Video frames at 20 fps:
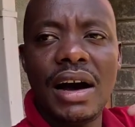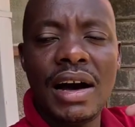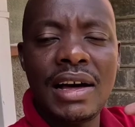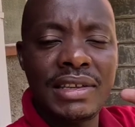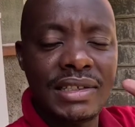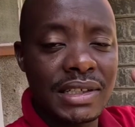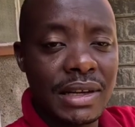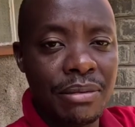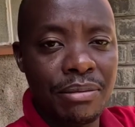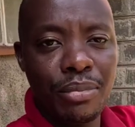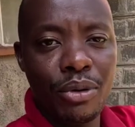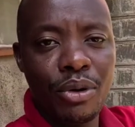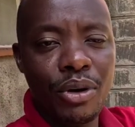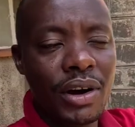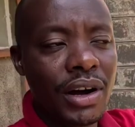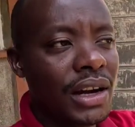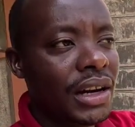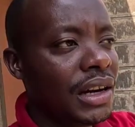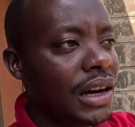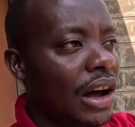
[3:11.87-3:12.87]
at some
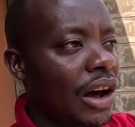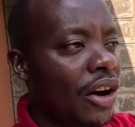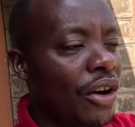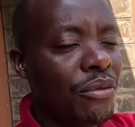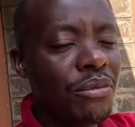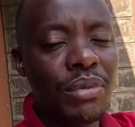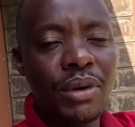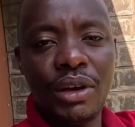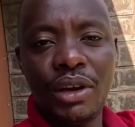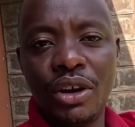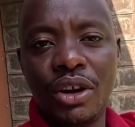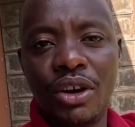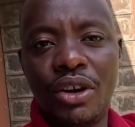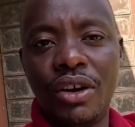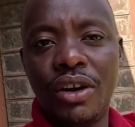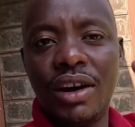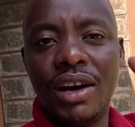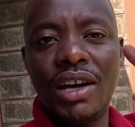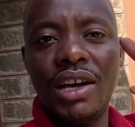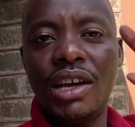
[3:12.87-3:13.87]
point I'll be
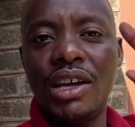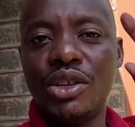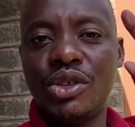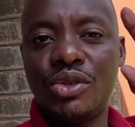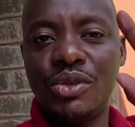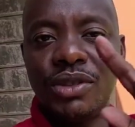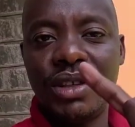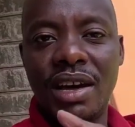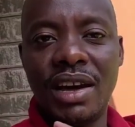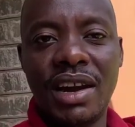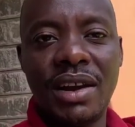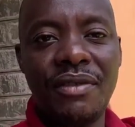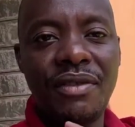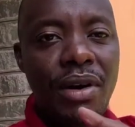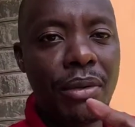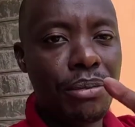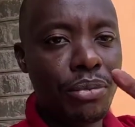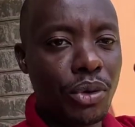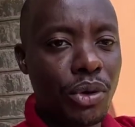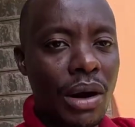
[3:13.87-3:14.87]
going to the
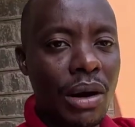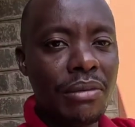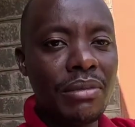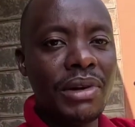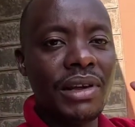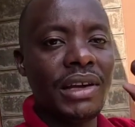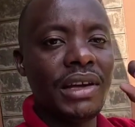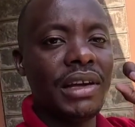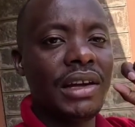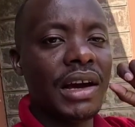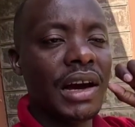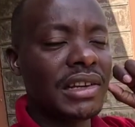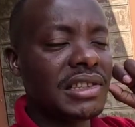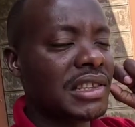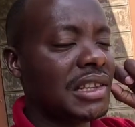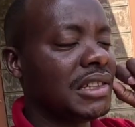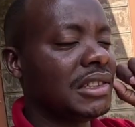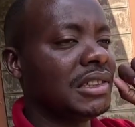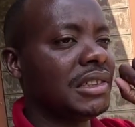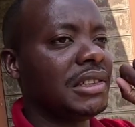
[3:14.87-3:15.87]
river, probably
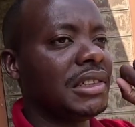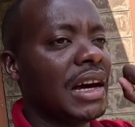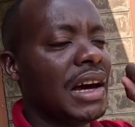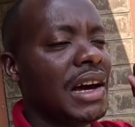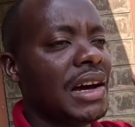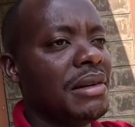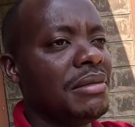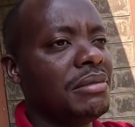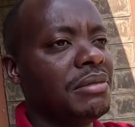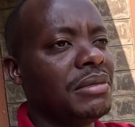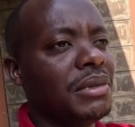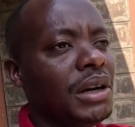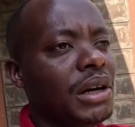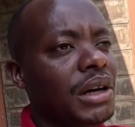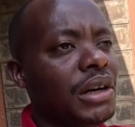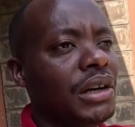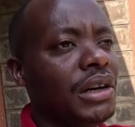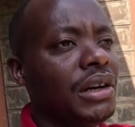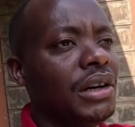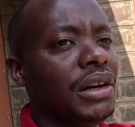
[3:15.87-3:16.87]
at this time
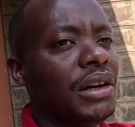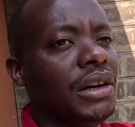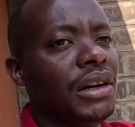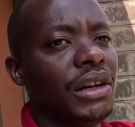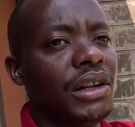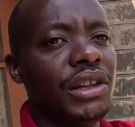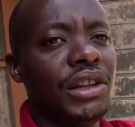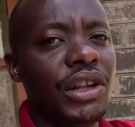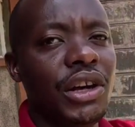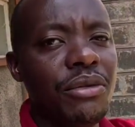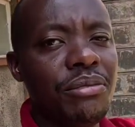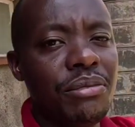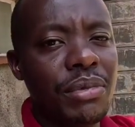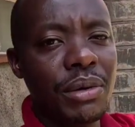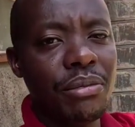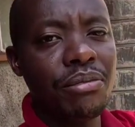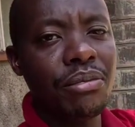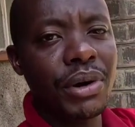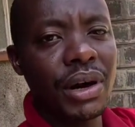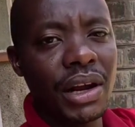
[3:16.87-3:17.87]
they'll
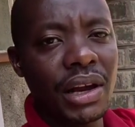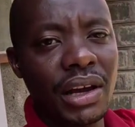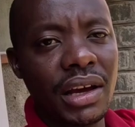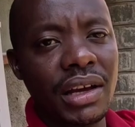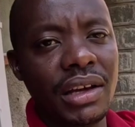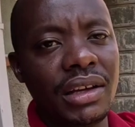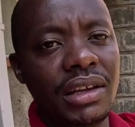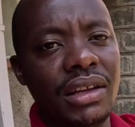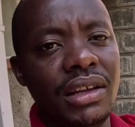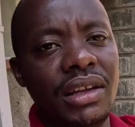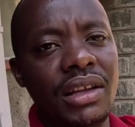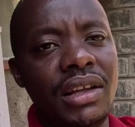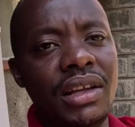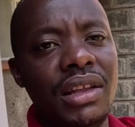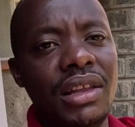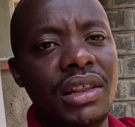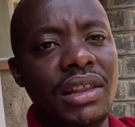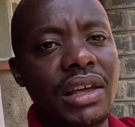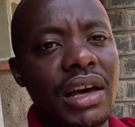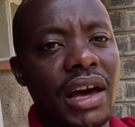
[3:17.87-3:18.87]
be bringing
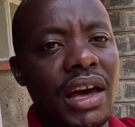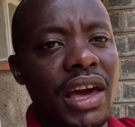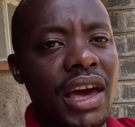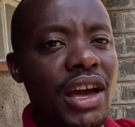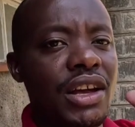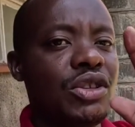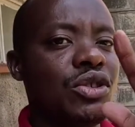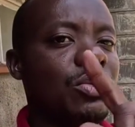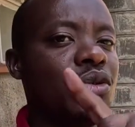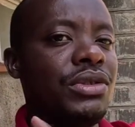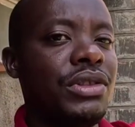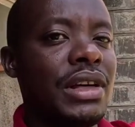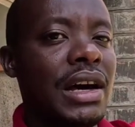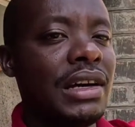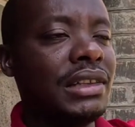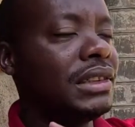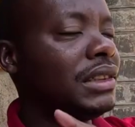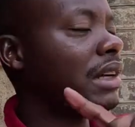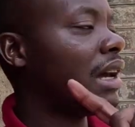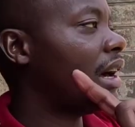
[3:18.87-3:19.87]
their cattle
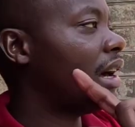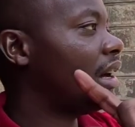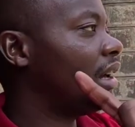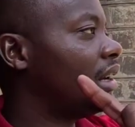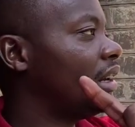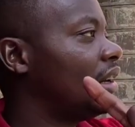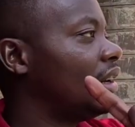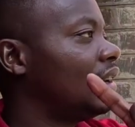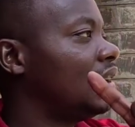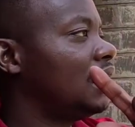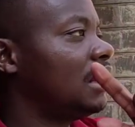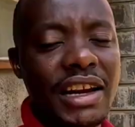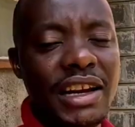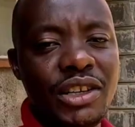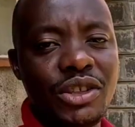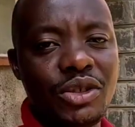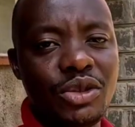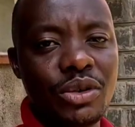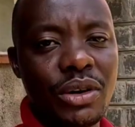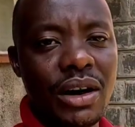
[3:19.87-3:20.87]
that side. I
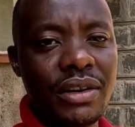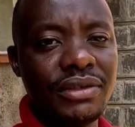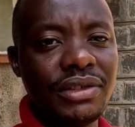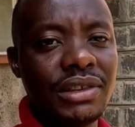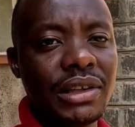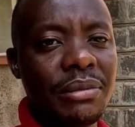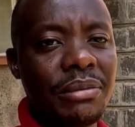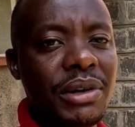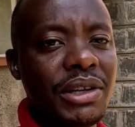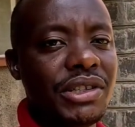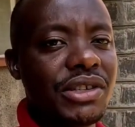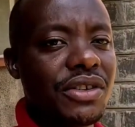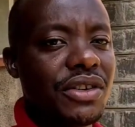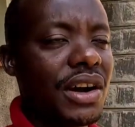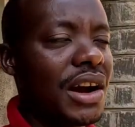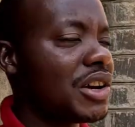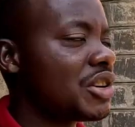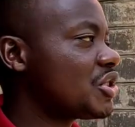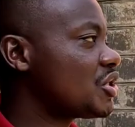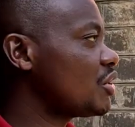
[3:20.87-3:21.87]
need to have some
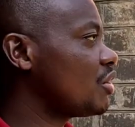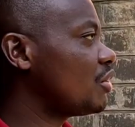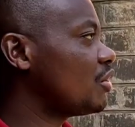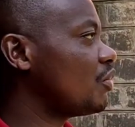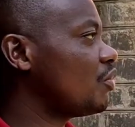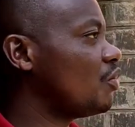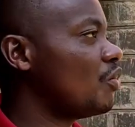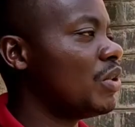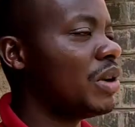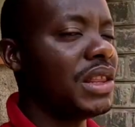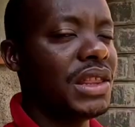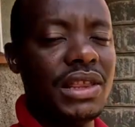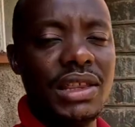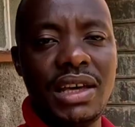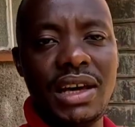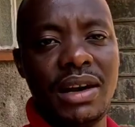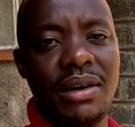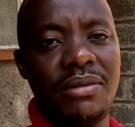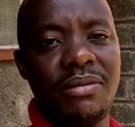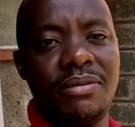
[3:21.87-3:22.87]
interaction with
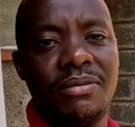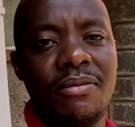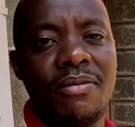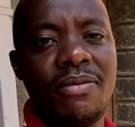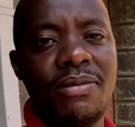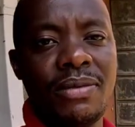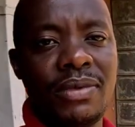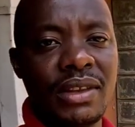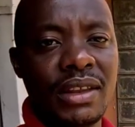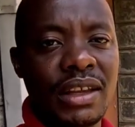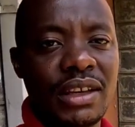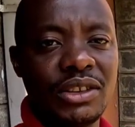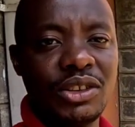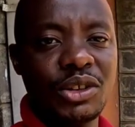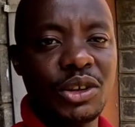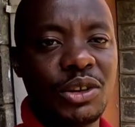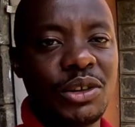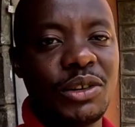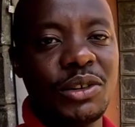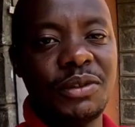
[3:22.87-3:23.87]
them.
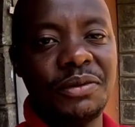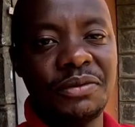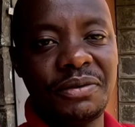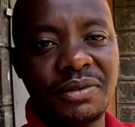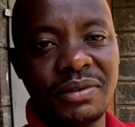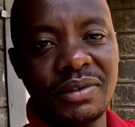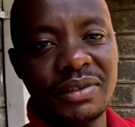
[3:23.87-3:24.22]
So